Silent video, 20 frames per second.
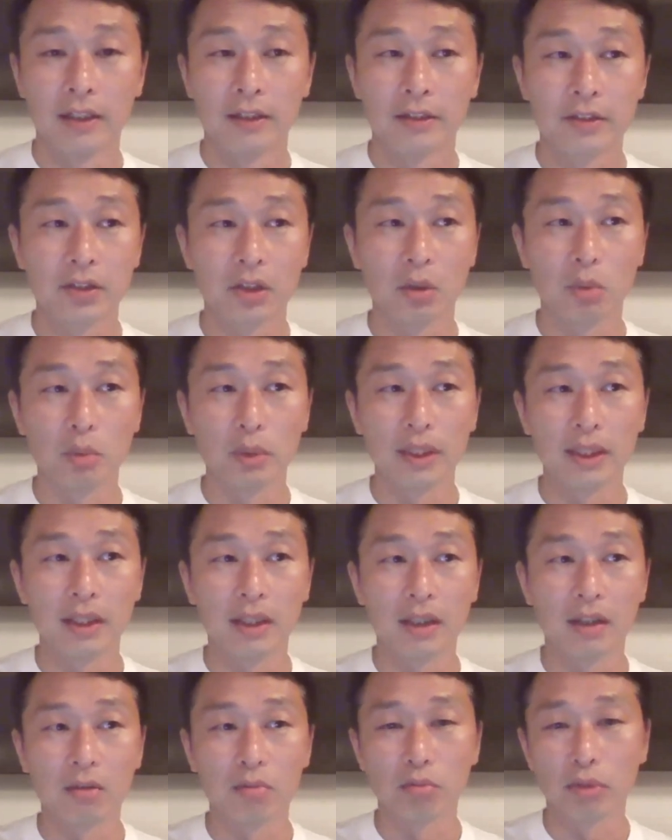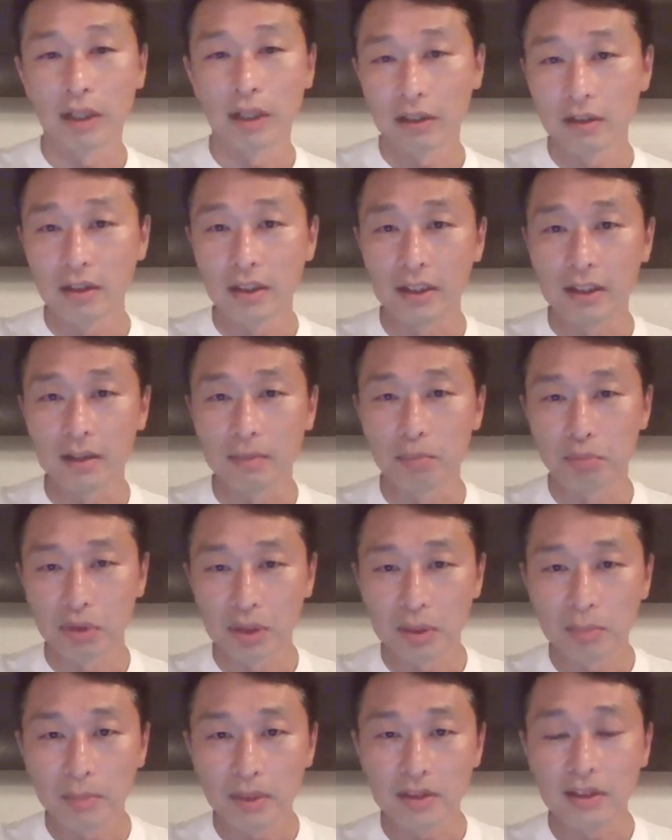So we are regulated
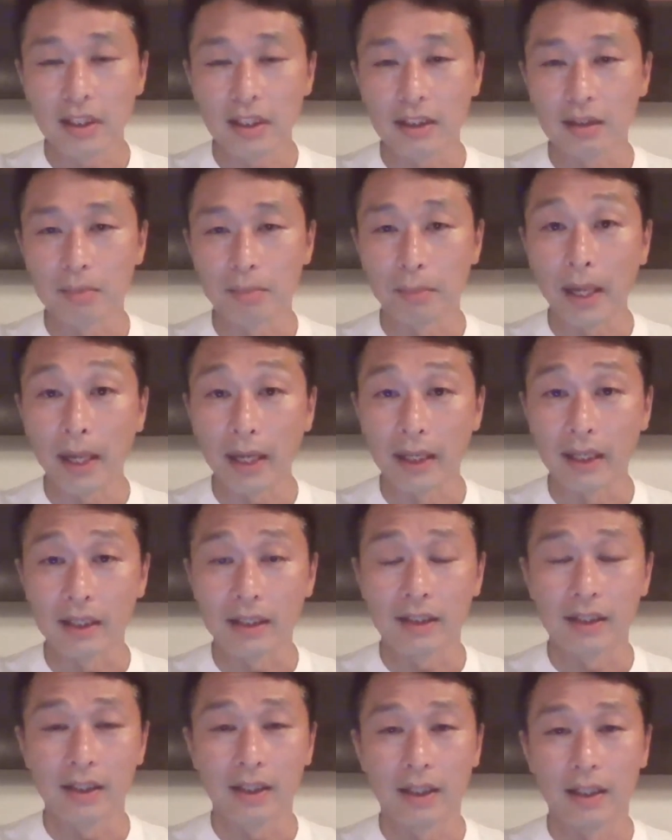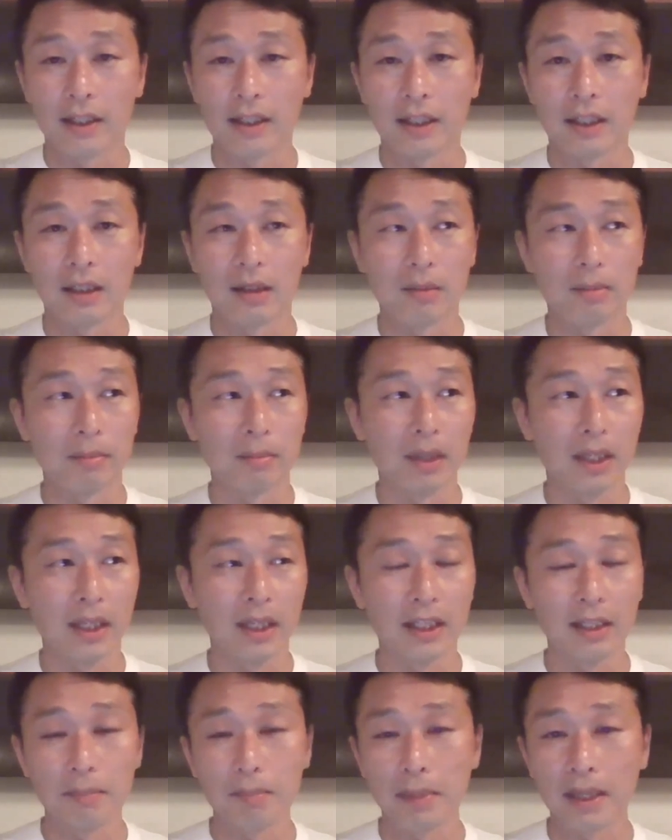pretty much like a bank.
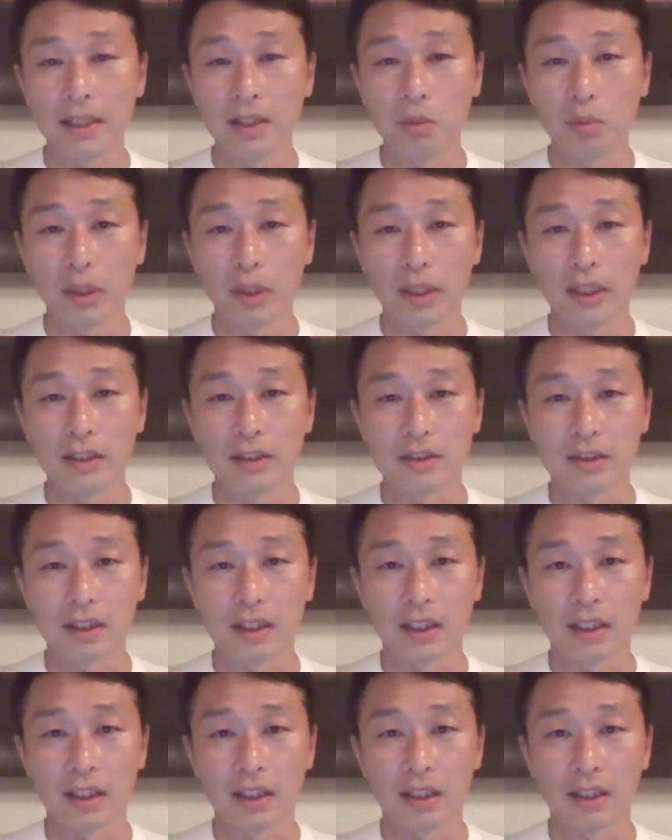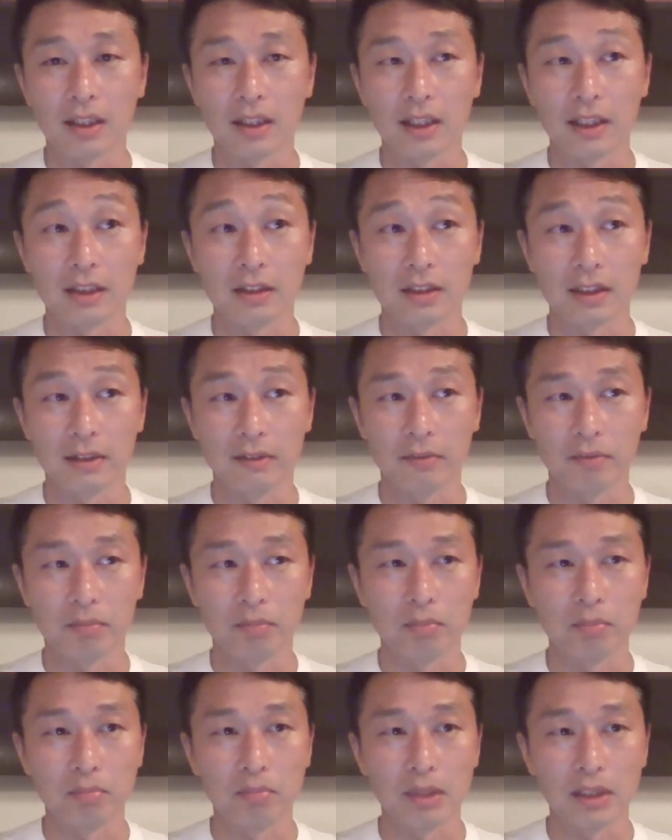And in many ways,
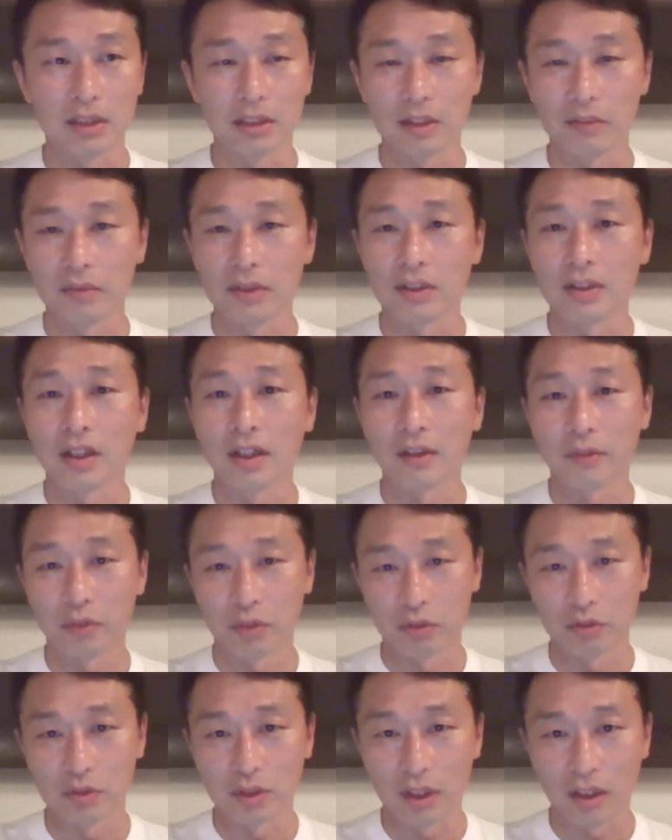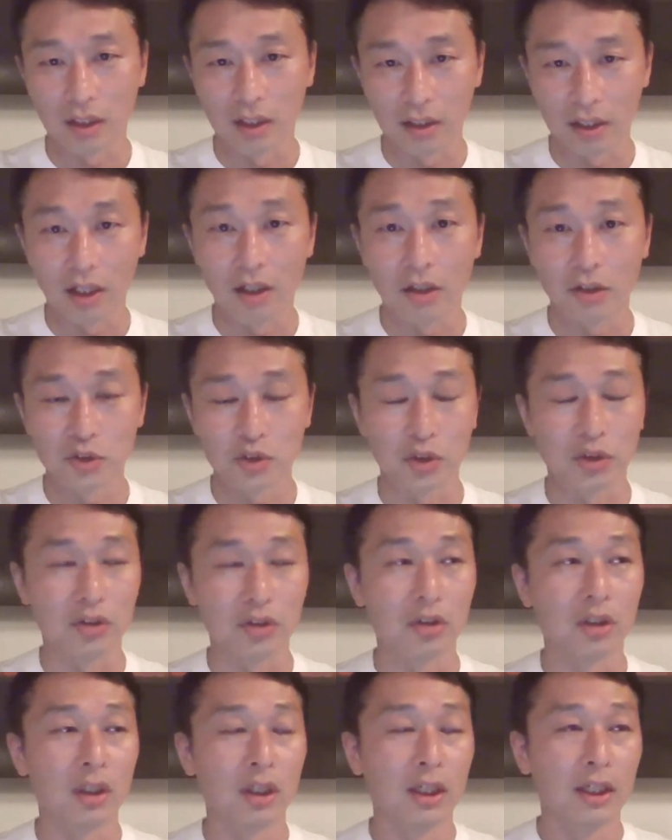it's even tougher and
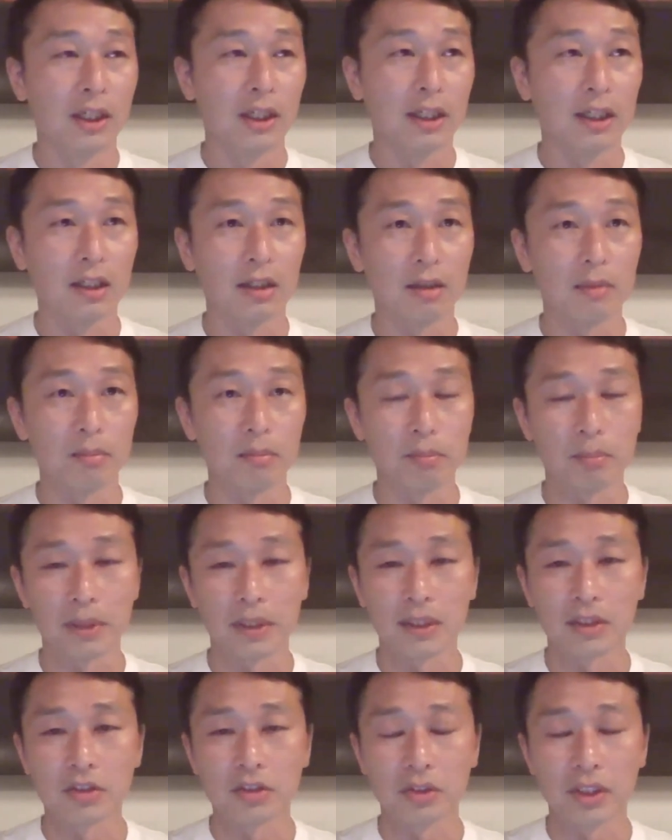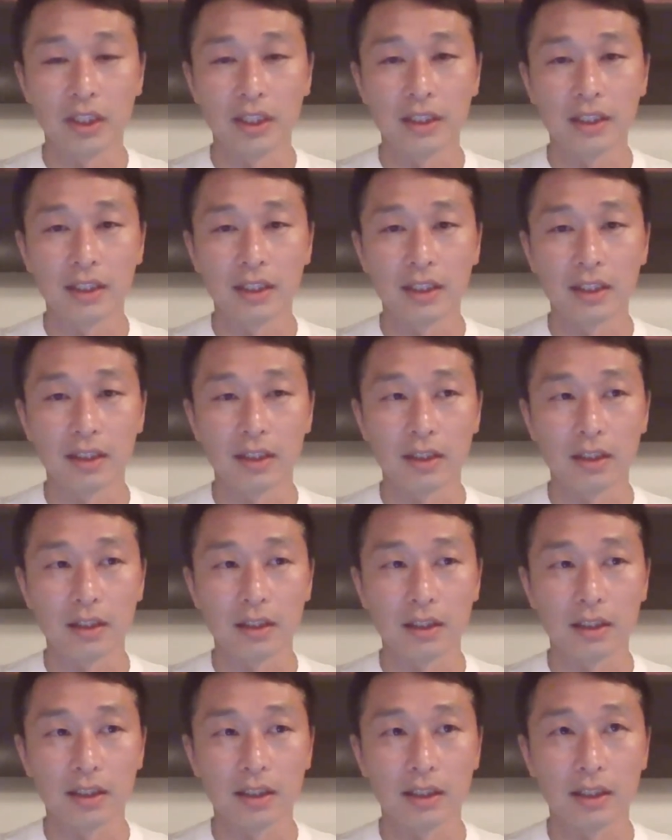harsher because you're taking,
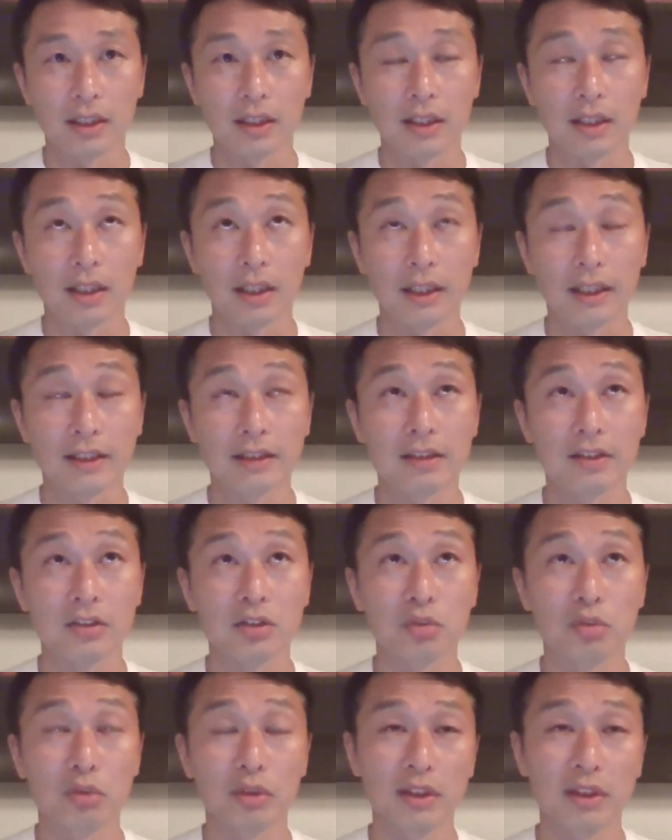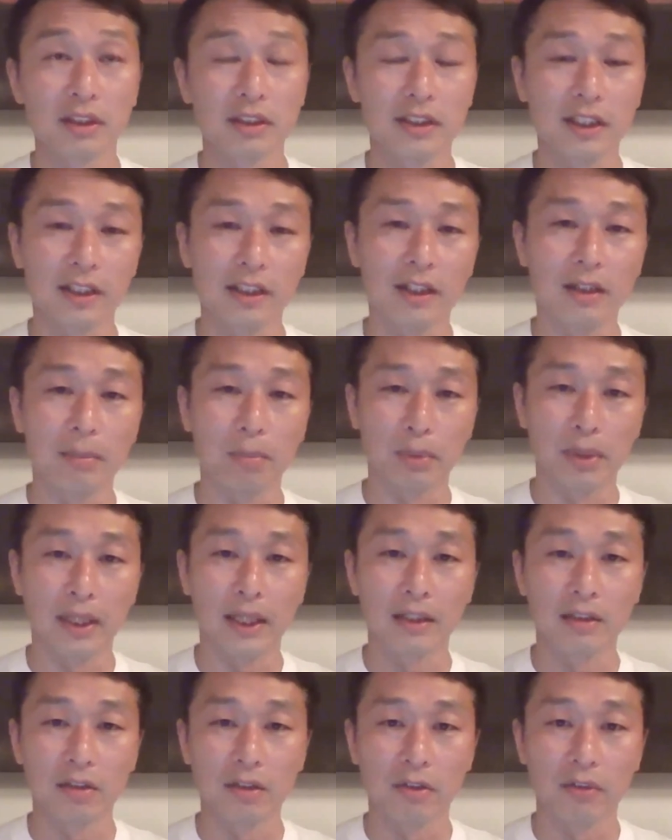the strictness that they
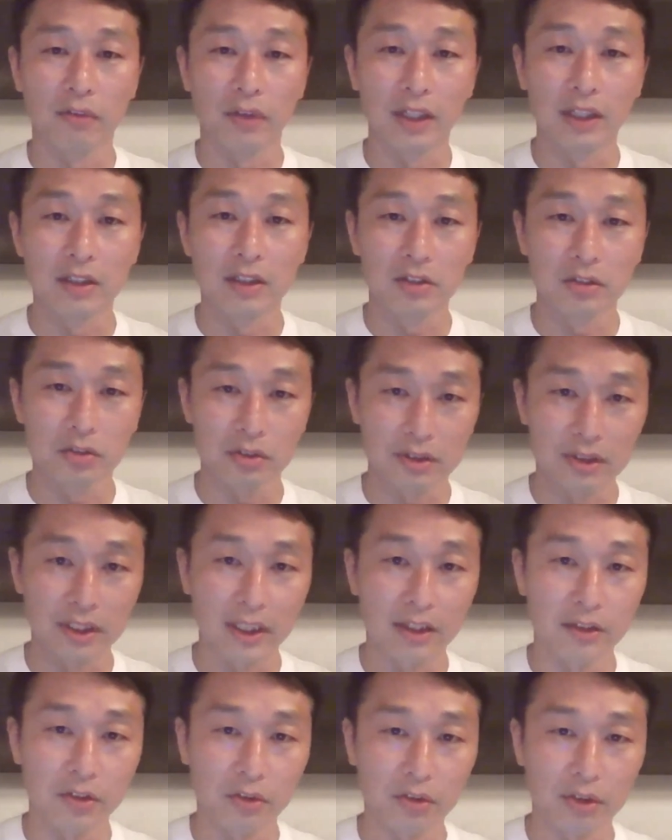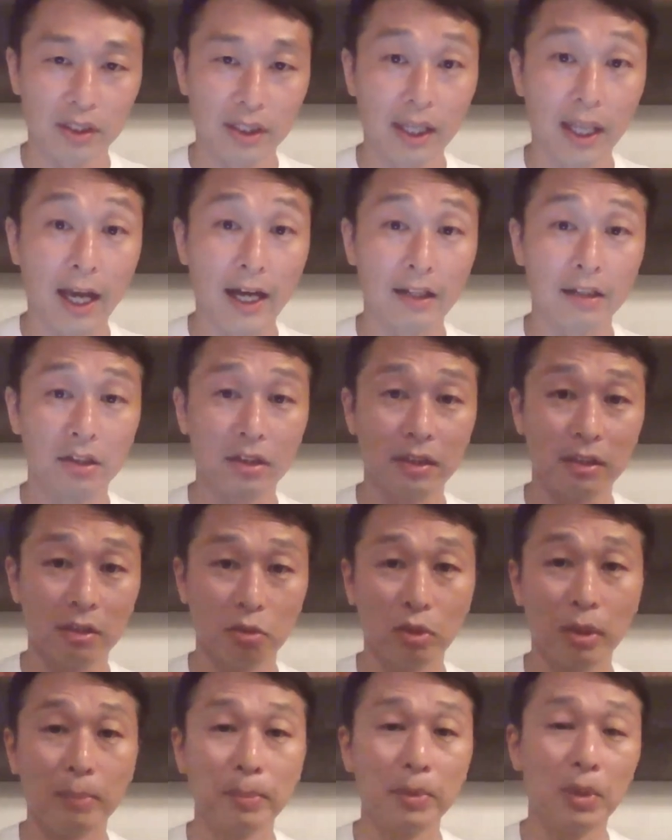apply to the financial sector and adding
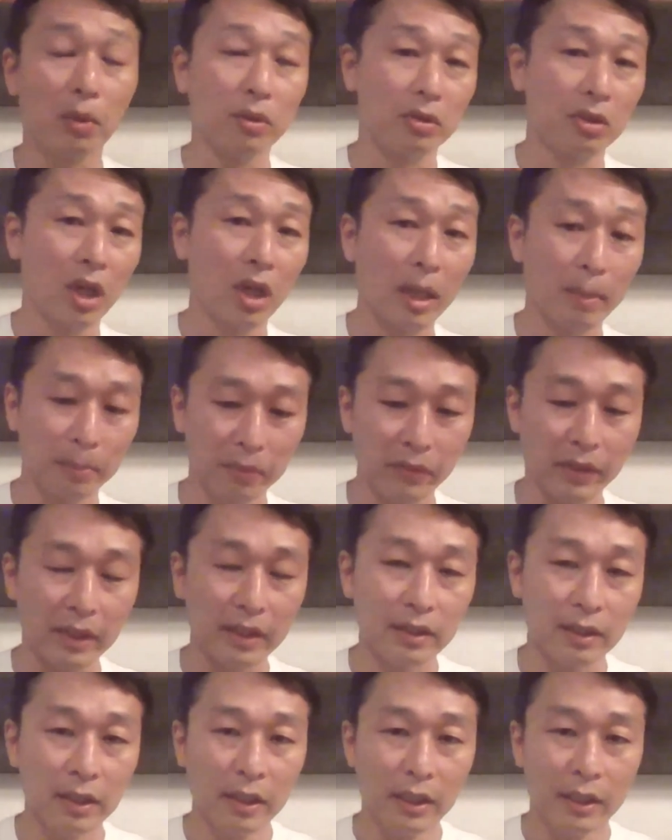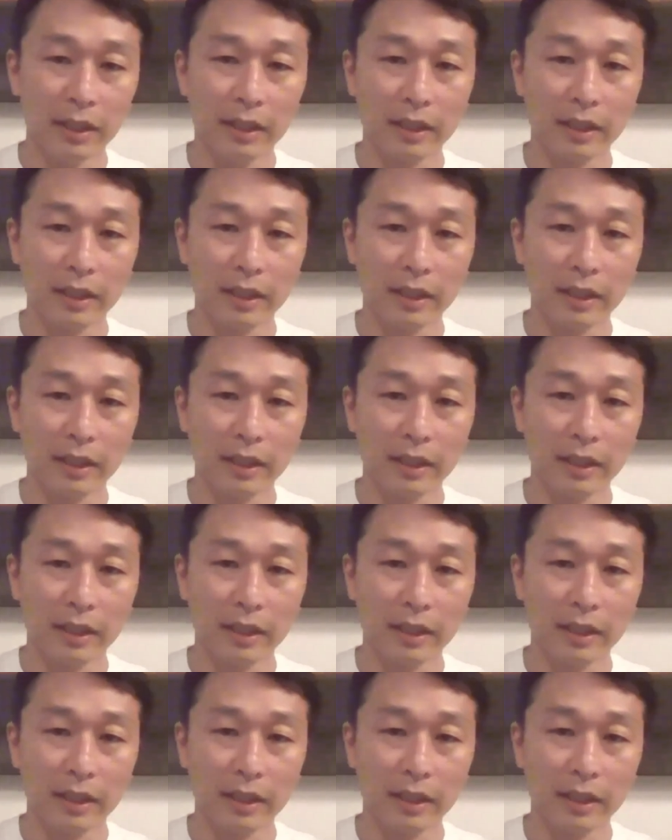crypto on top of it.